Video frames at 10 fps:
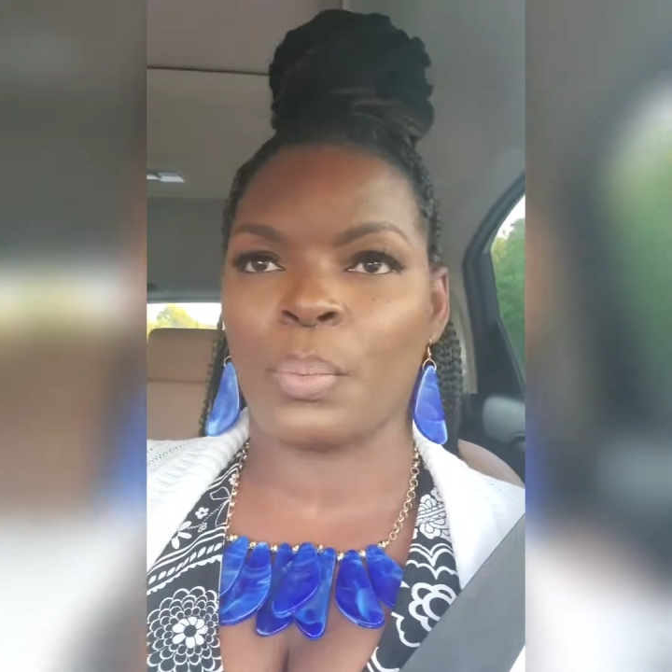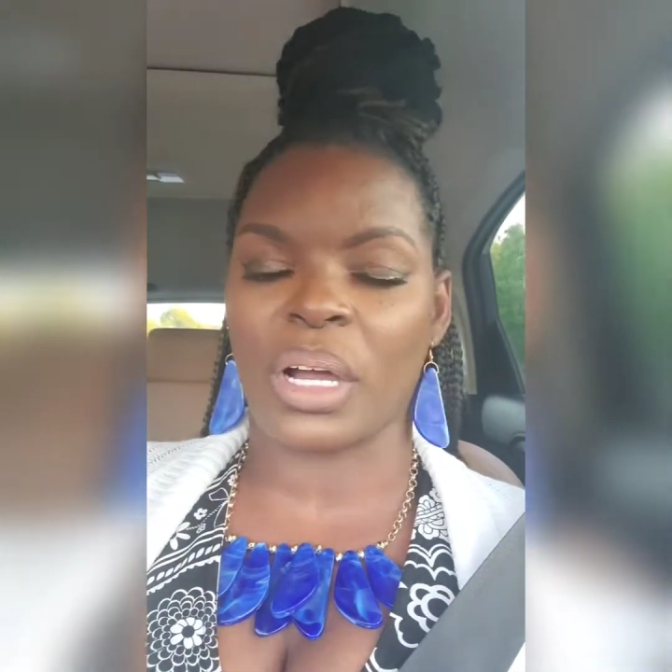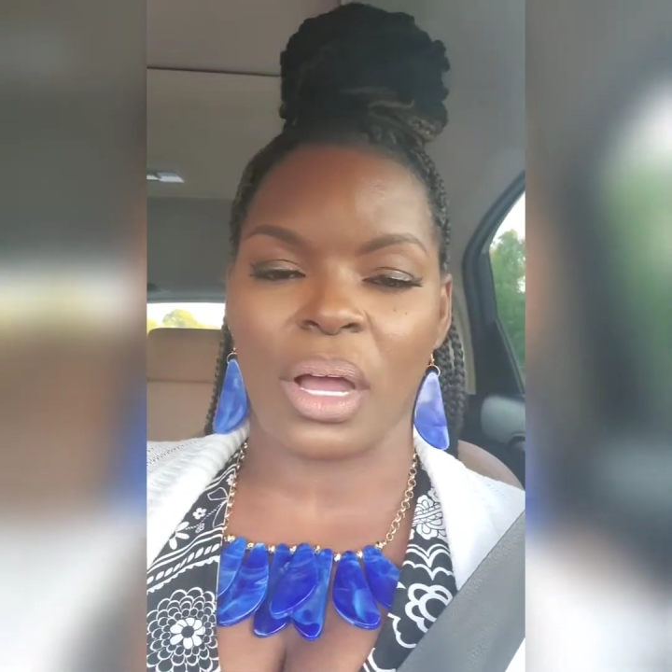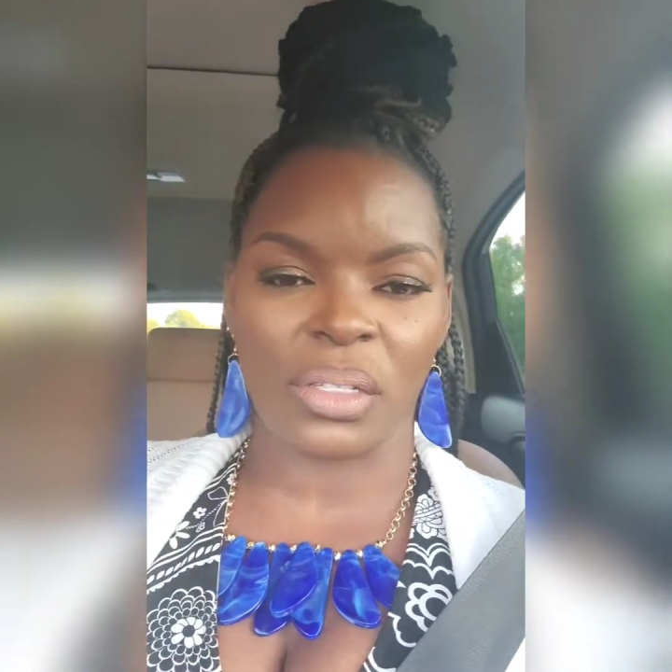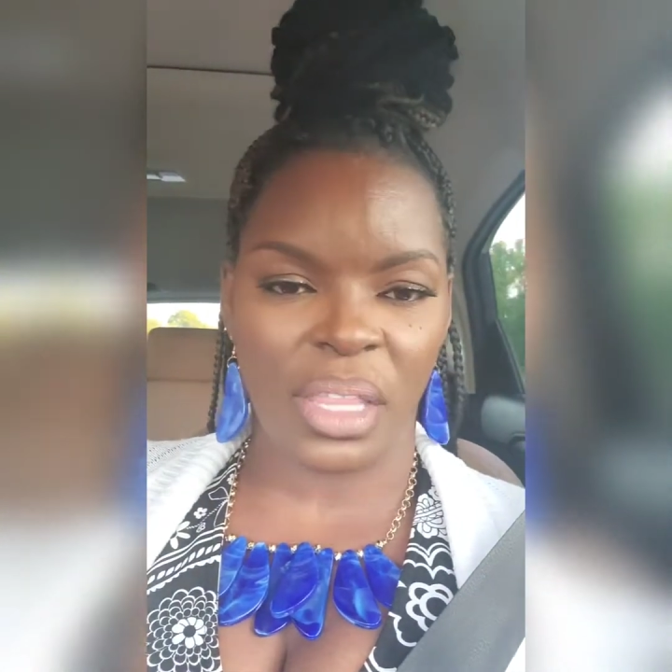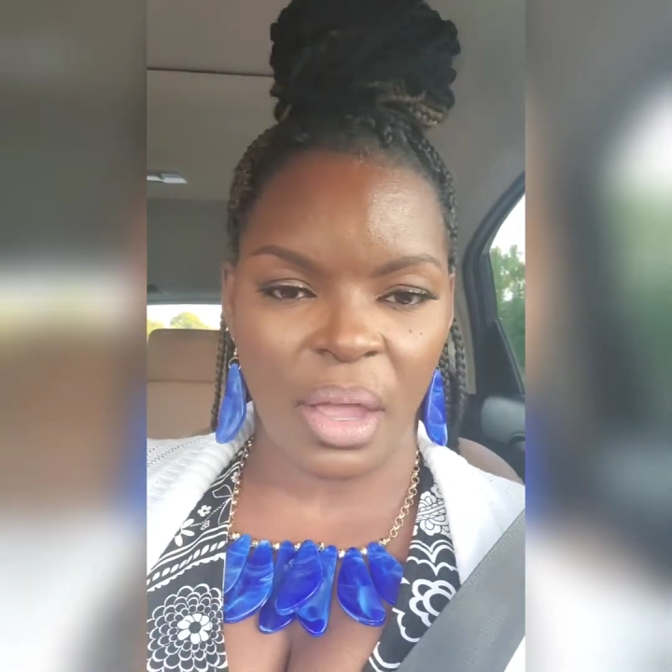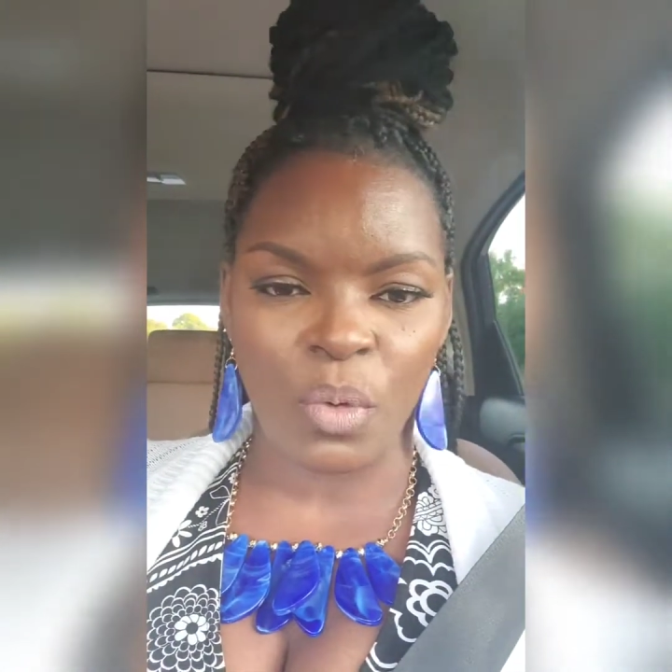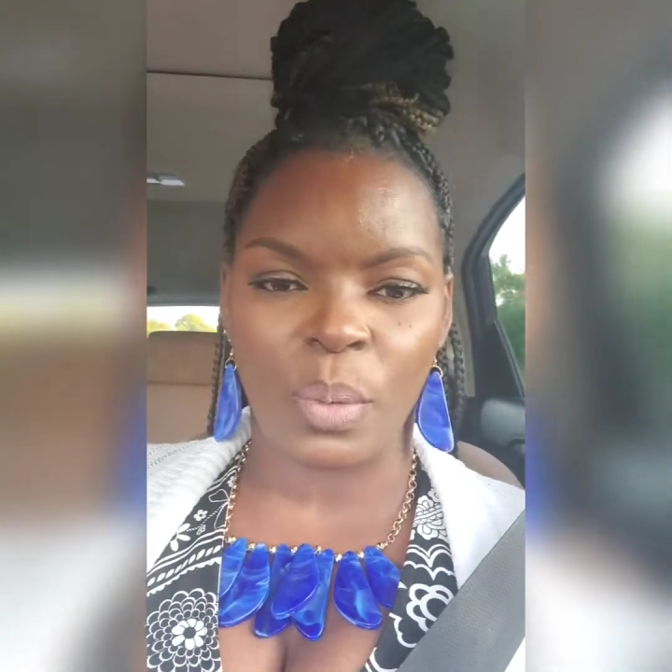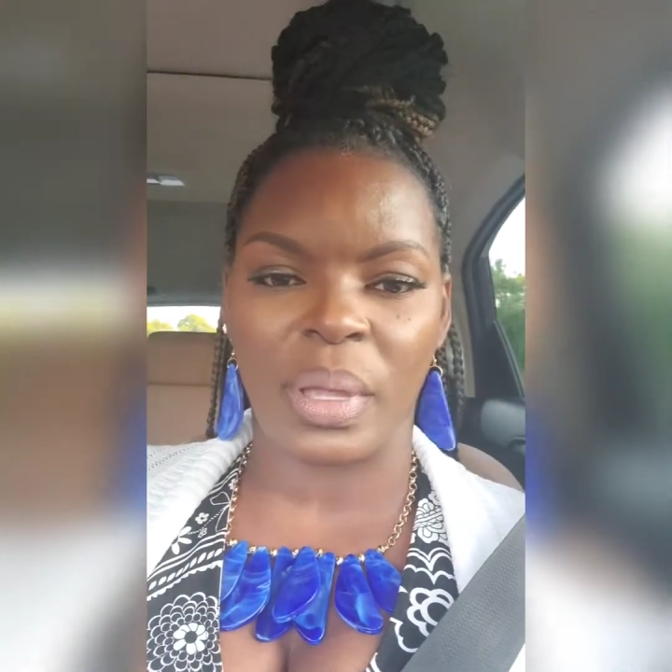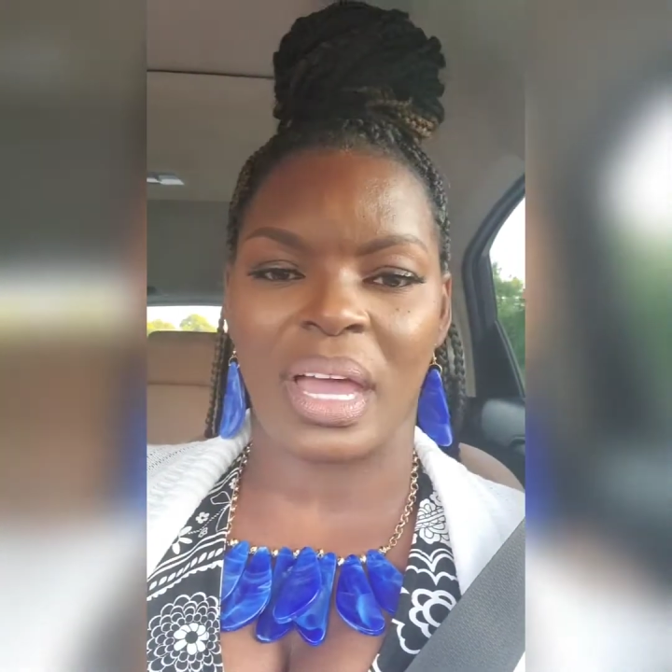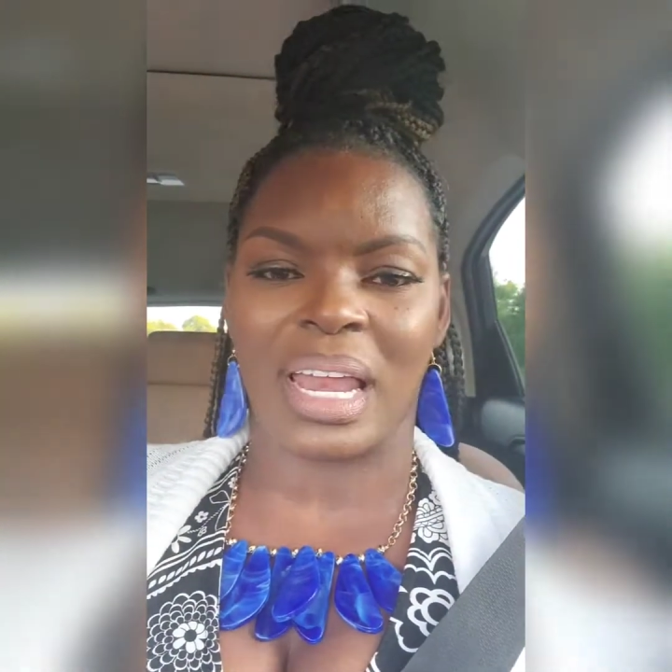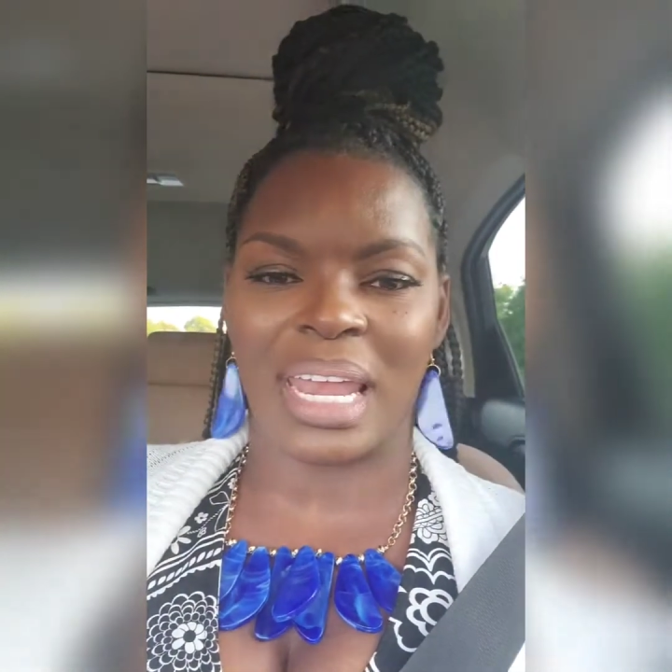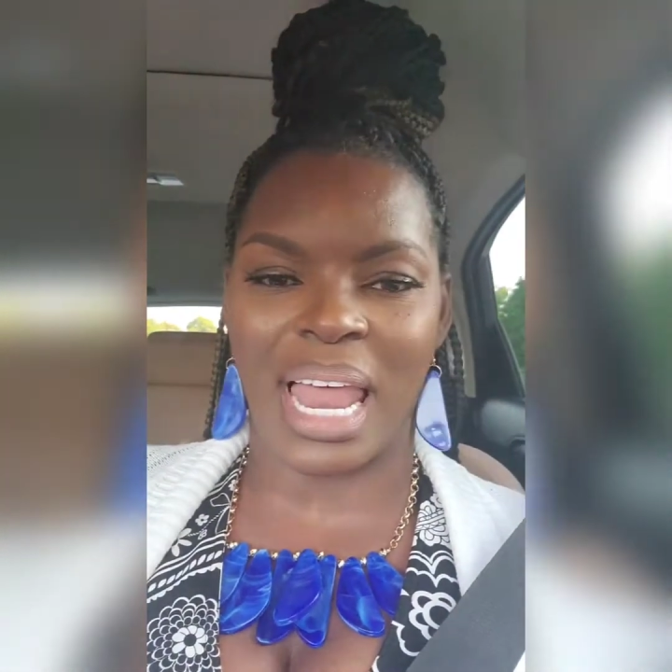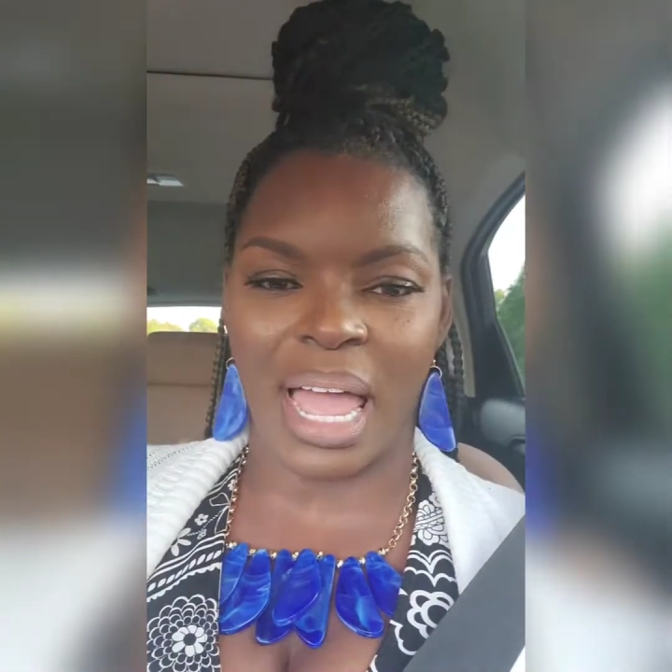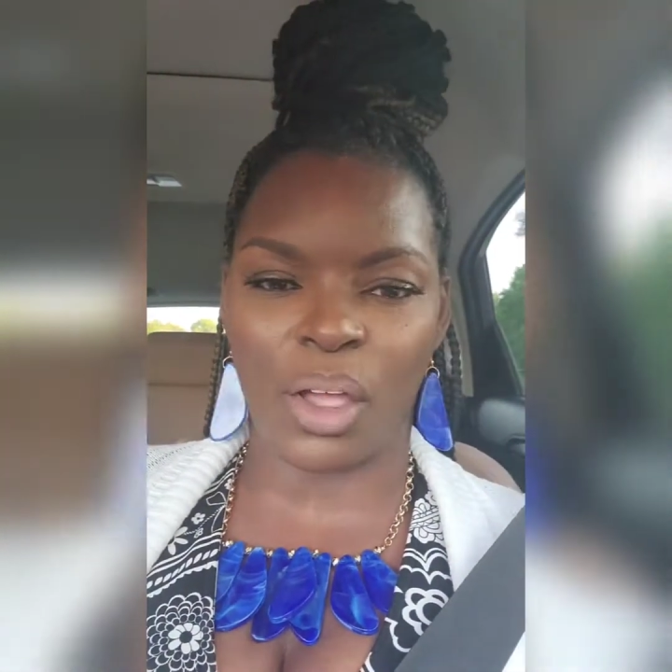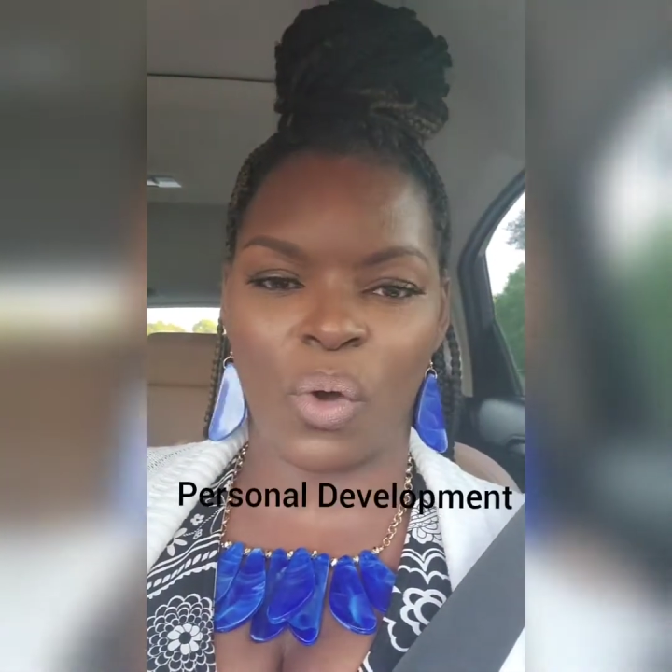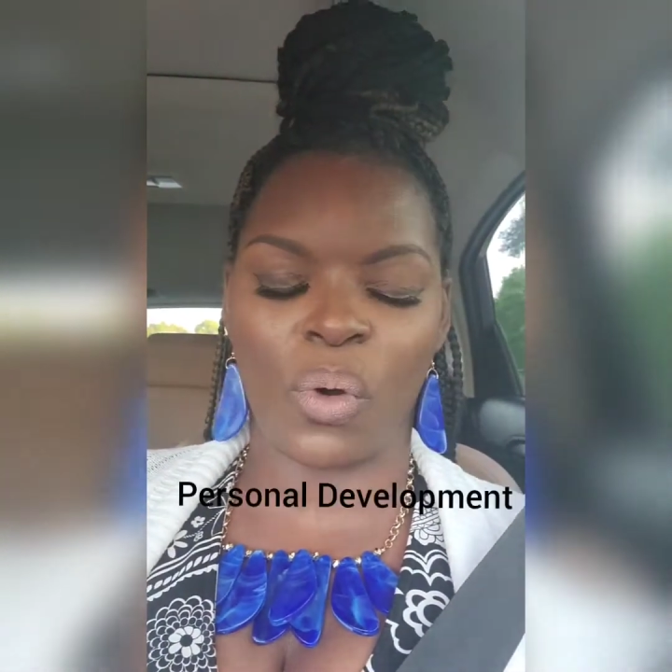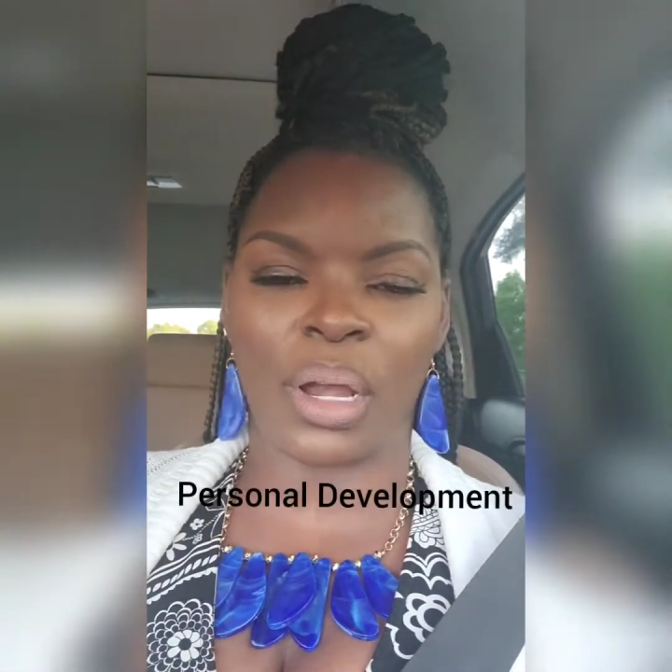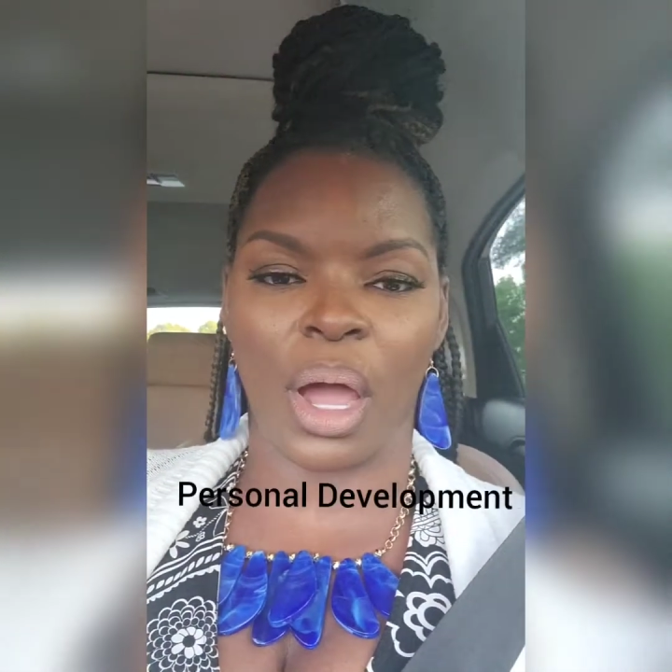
because there will be a lot going